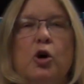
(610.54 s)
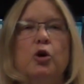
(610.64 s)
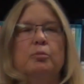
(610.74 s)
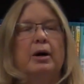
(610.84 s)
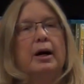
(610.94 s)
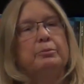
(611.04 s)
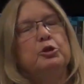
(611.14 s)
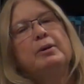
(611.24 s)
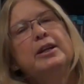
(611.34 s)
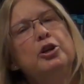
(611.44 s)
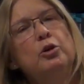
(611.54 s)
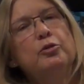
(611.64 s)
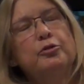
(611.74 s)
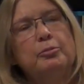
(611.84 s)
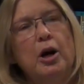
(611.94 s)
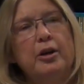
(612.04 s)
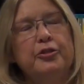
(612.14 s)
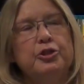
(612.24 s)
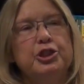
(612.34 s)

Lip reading: Holm, you might know her from also,